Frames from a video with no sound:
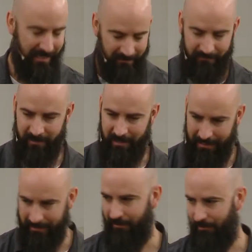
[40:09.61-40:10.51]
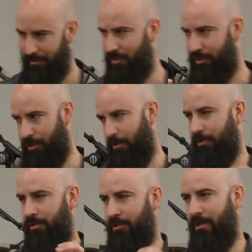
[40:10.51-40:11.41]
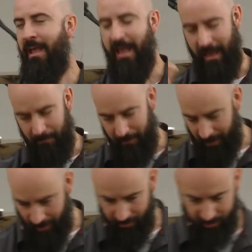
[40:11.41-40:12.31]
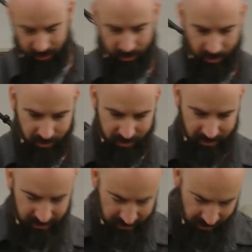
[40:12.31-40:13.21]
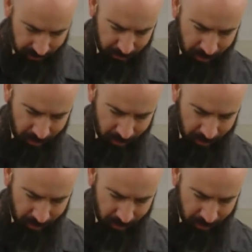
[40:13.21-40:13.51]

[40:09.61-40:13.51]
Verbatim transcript: even in this church and beyond this church, deep,